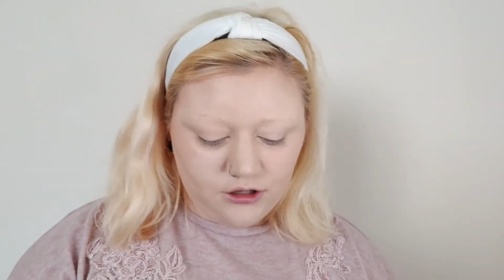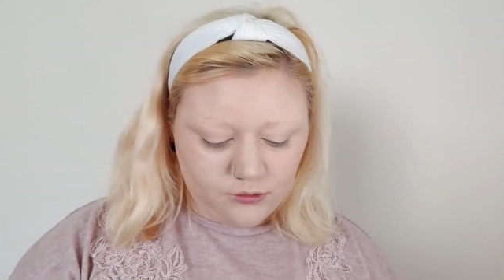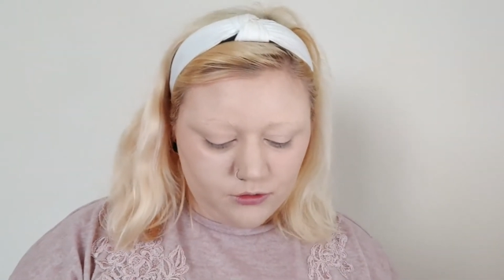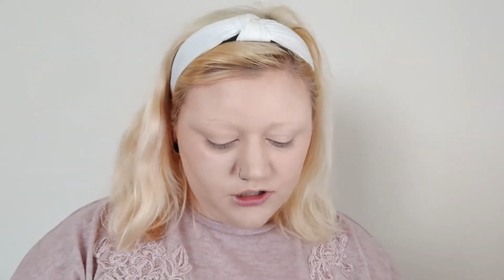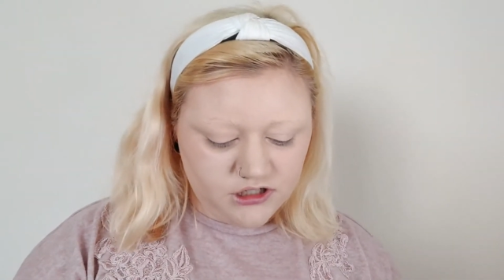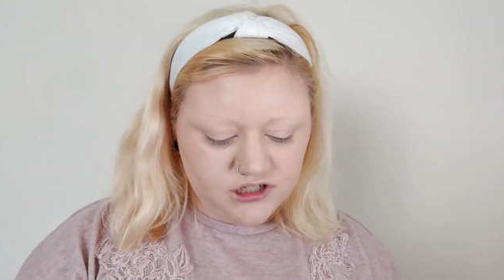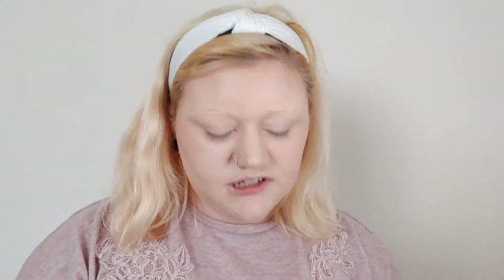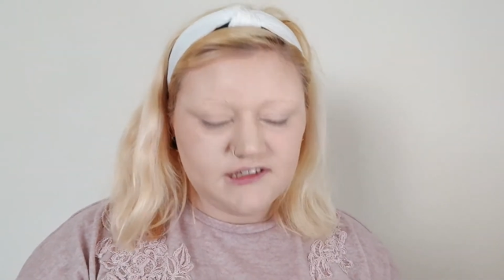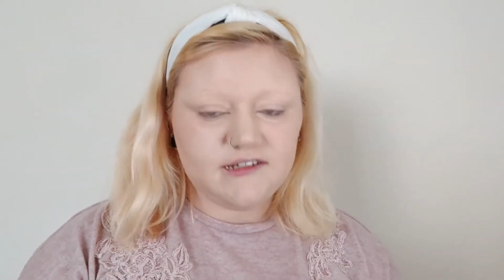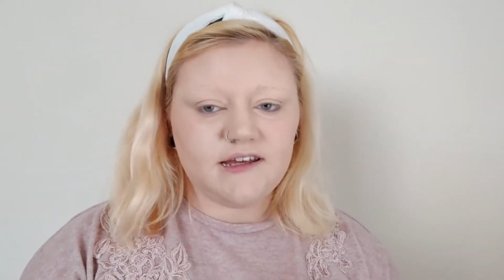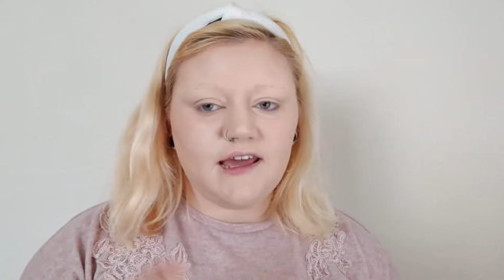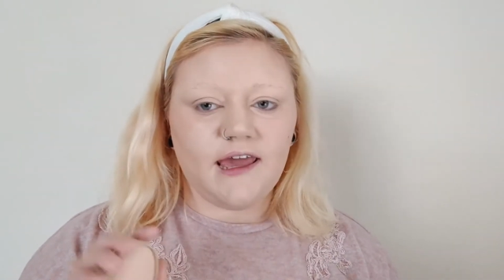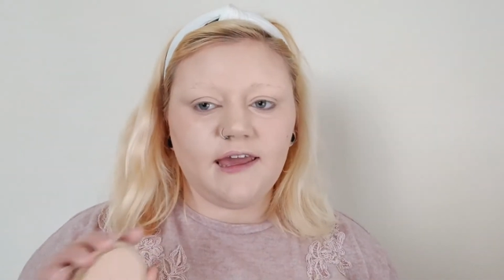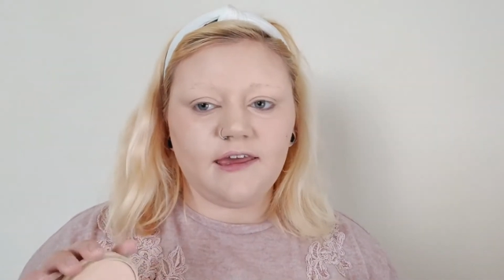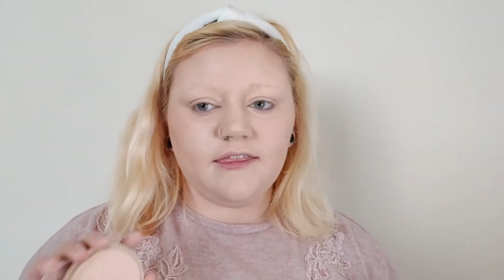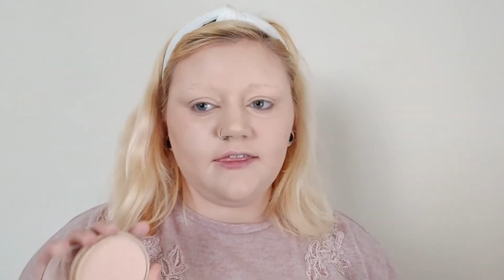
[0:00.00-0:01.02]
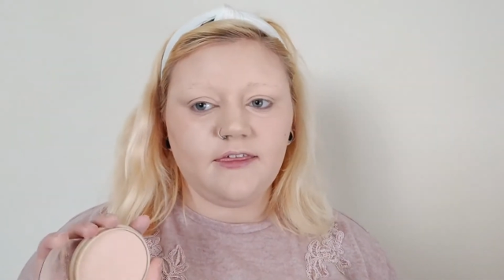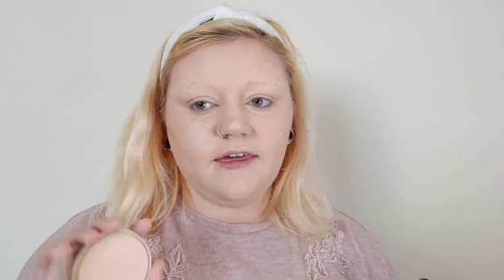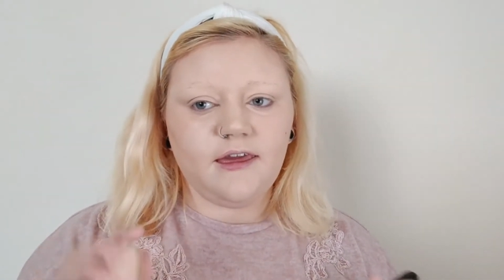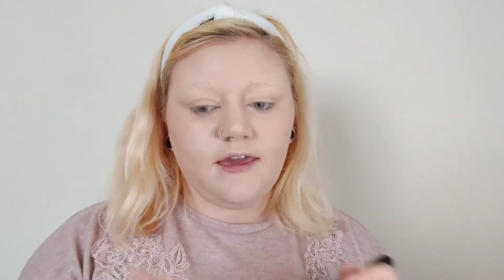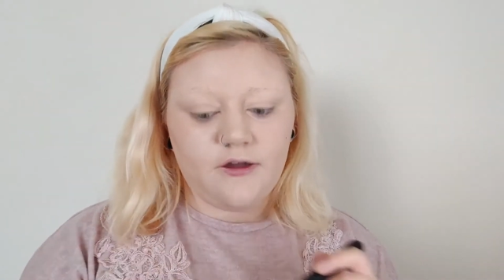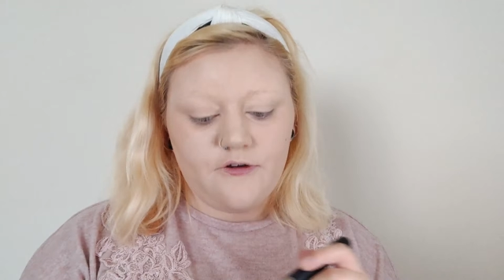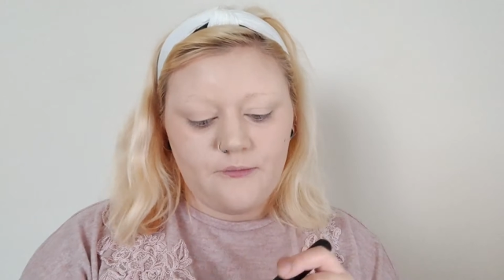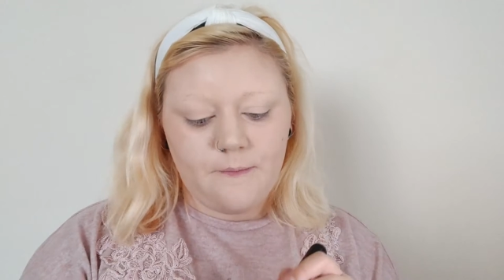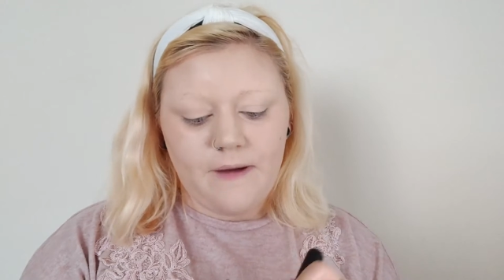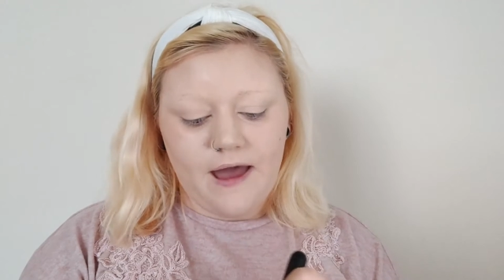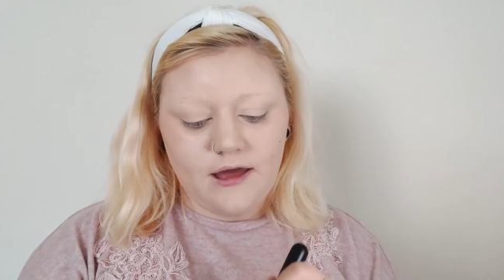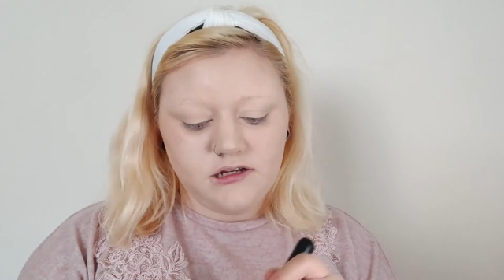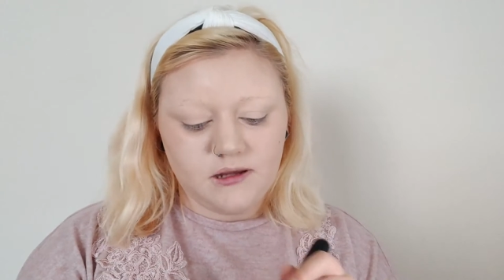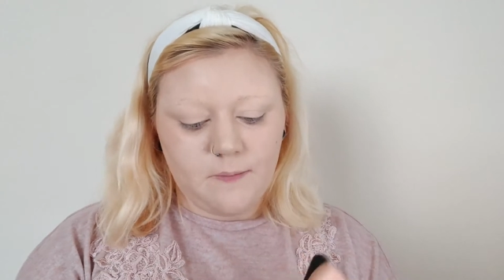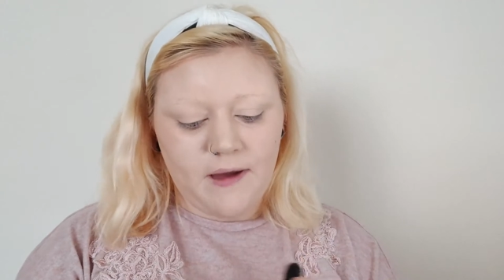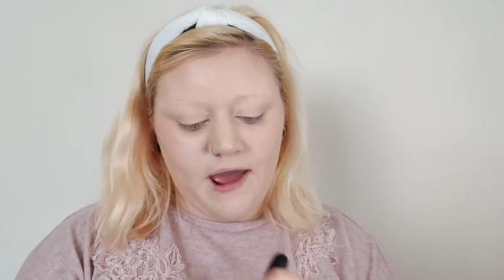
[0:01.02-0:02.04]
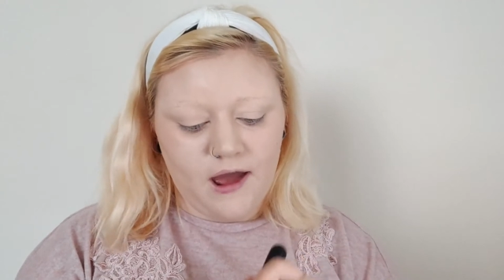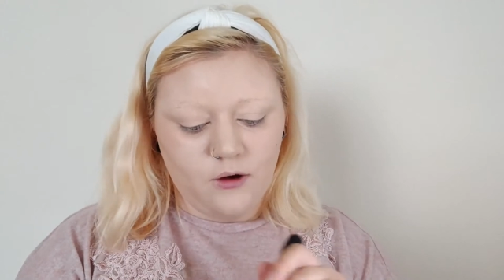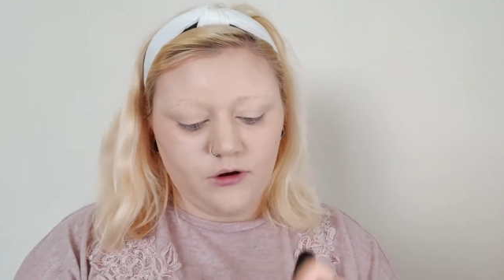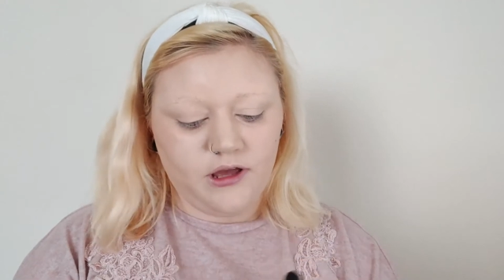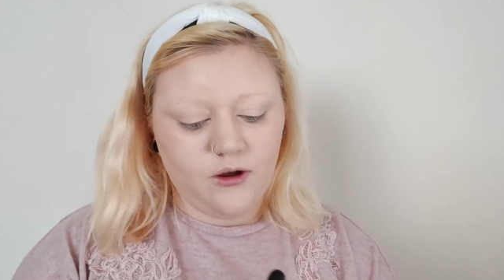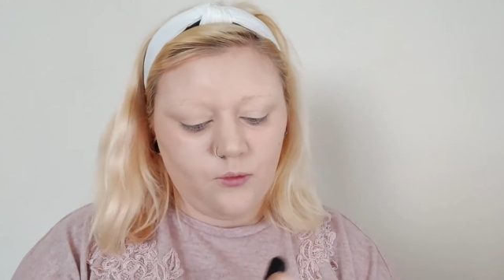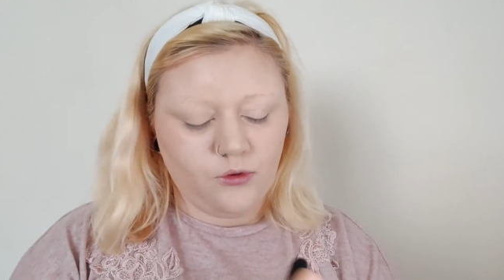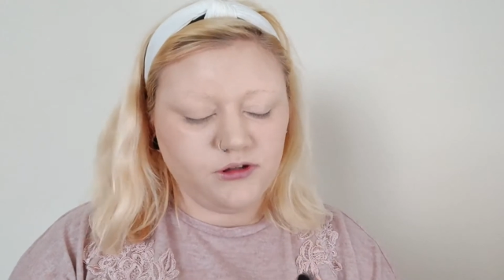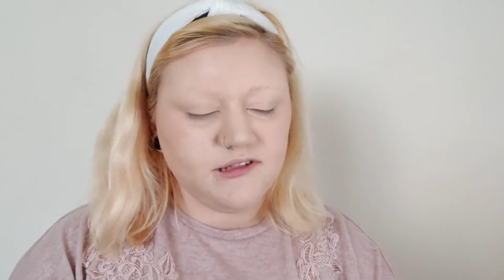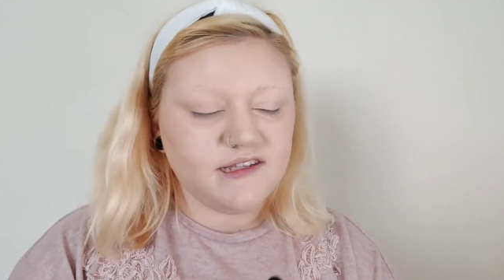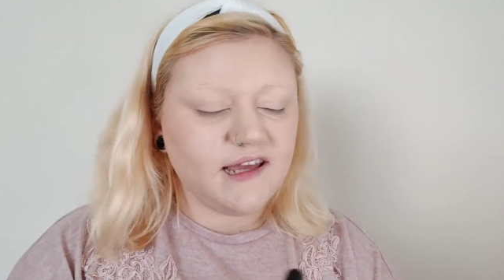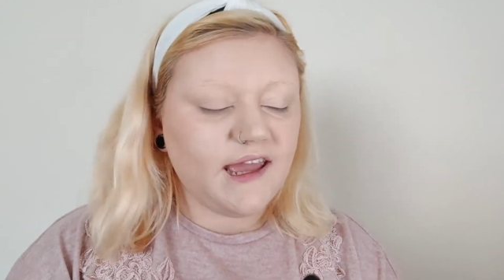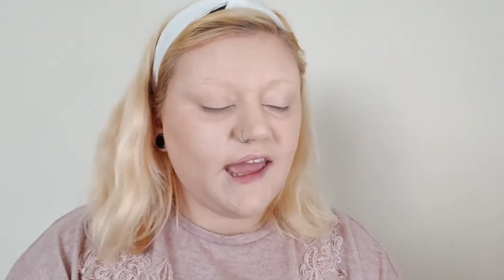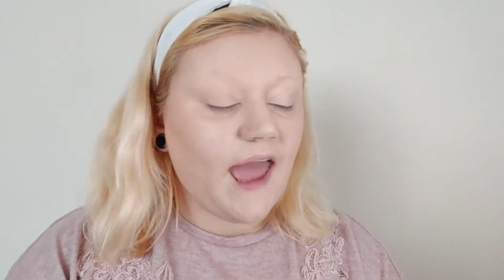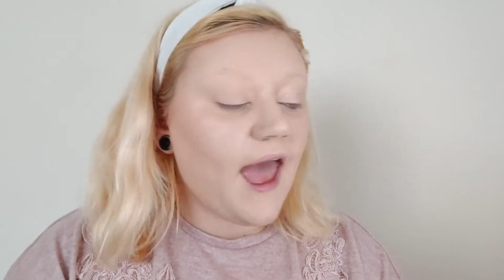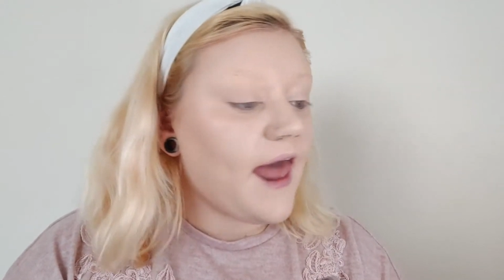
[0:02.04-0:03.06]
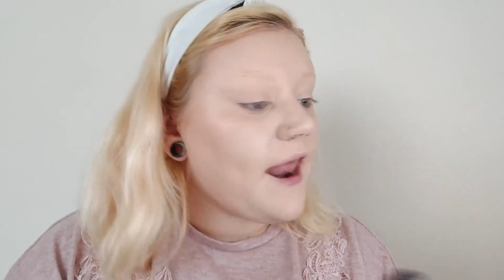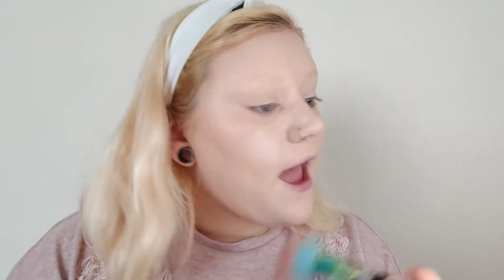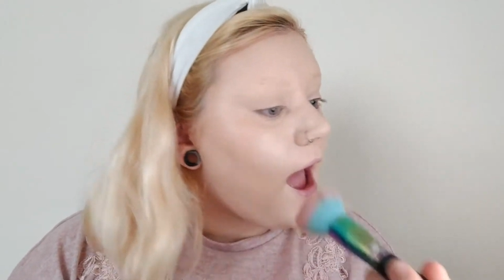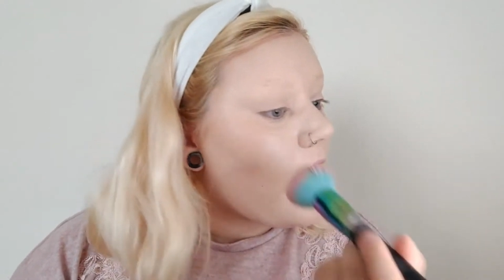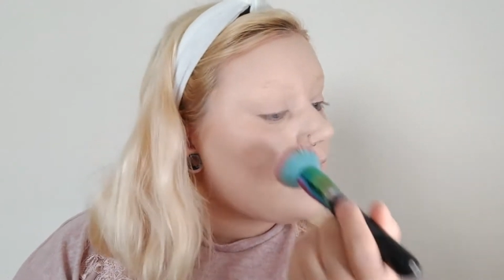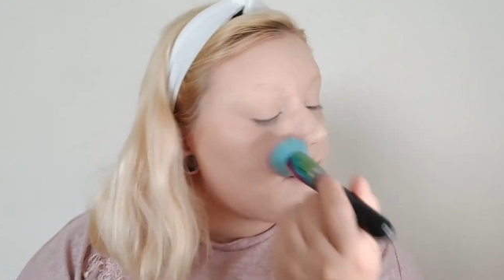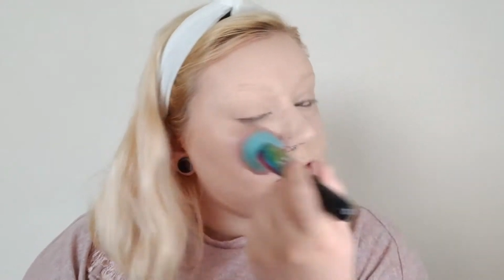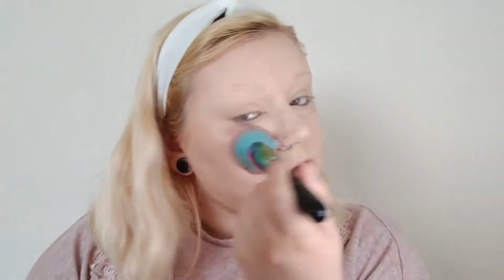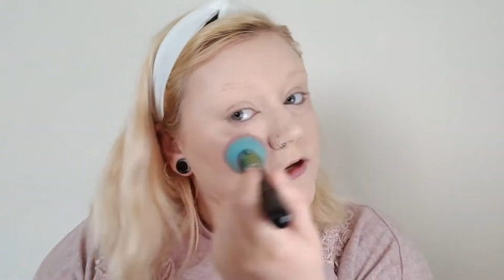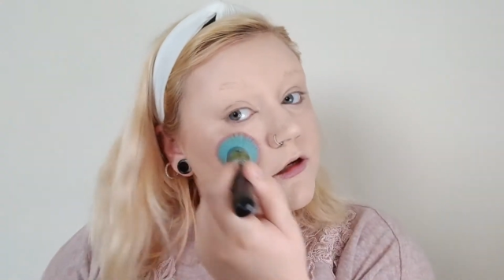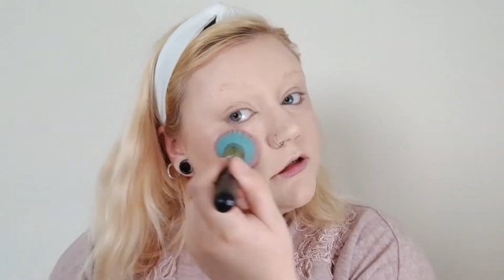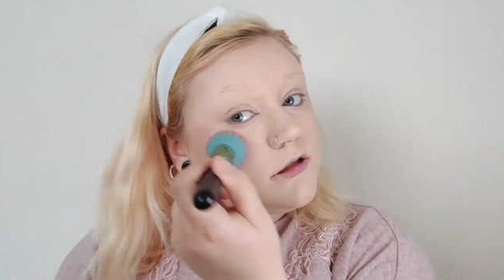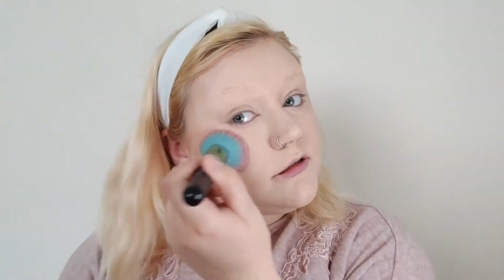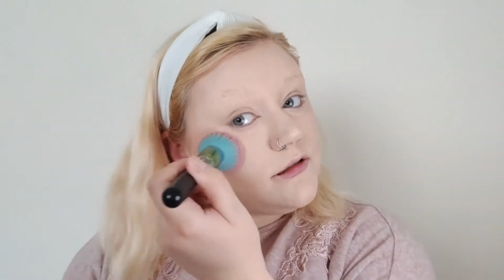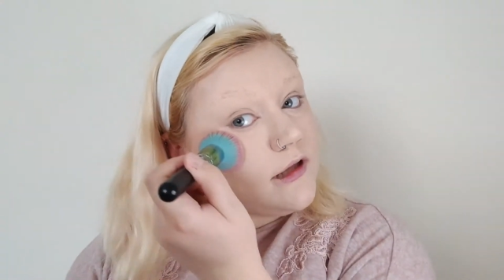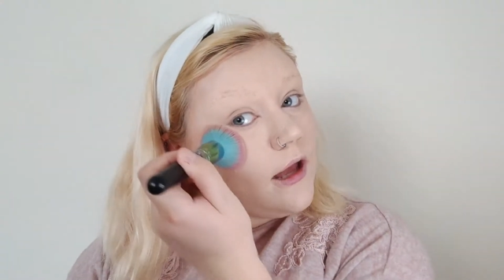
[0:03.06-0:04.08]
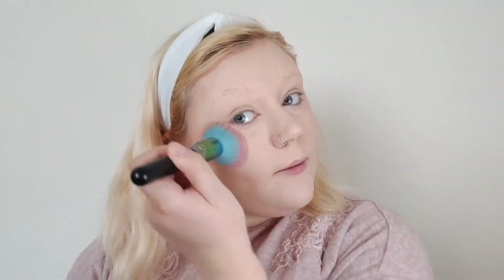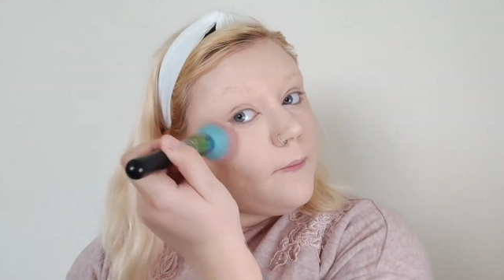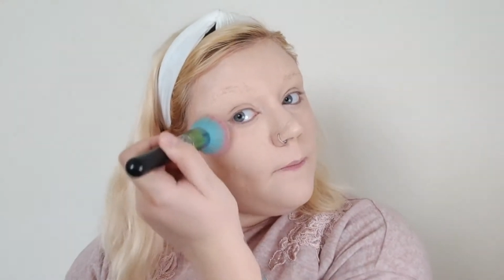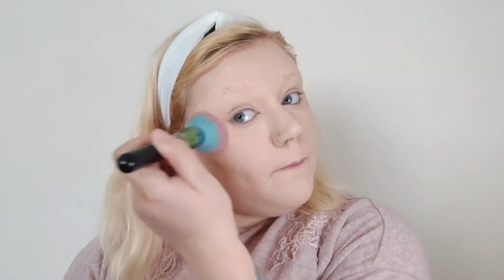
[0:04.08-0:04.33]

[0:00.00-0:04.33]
you want to just take the matte powder once again and just